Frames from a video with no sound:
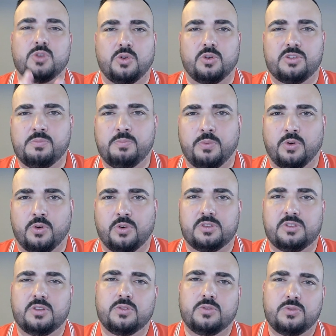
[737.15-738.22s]
Your support
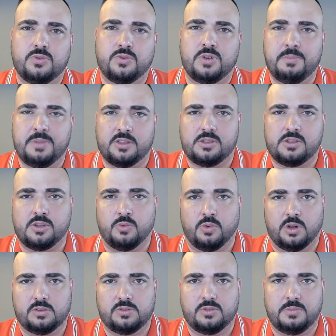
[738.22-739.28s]
truly means the
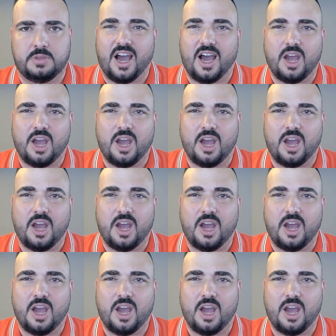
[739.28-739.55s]
world to me.